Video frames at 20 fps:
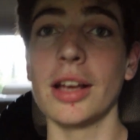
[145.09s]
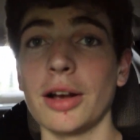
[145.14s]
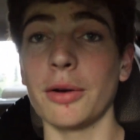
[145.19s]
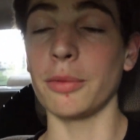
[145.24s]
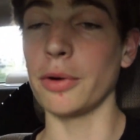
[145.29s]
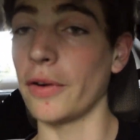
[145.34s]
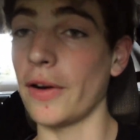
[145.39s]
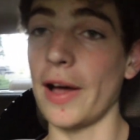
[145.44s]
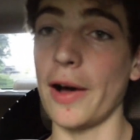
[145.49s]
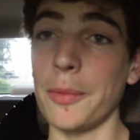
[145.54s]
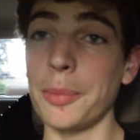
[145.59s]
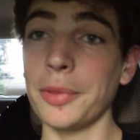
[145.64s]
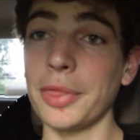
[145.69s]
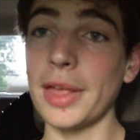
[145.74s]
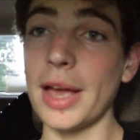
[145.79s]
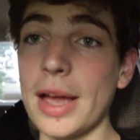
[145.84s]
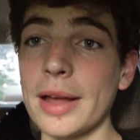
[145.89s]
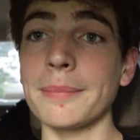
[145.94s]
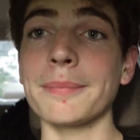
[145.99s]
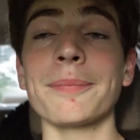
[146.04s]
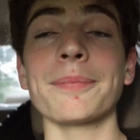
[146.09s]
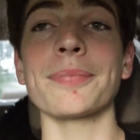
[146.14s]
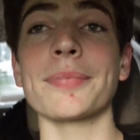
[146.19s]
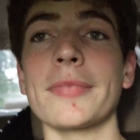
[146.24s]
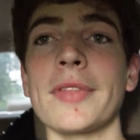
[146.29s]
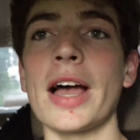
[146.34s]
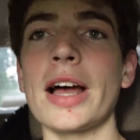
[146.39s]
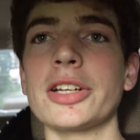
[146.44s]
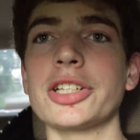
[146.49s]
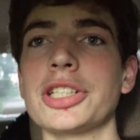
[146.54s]
will help with that.
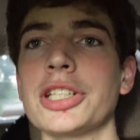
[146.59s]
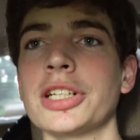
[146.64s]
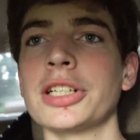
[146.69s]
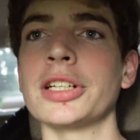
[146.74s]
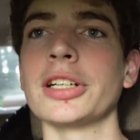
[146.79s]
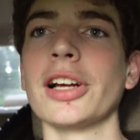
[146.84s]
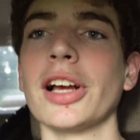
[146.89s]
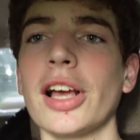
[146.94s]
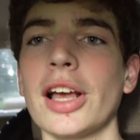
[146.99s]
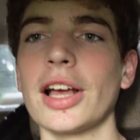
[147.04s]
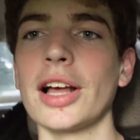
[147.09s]
Not sure.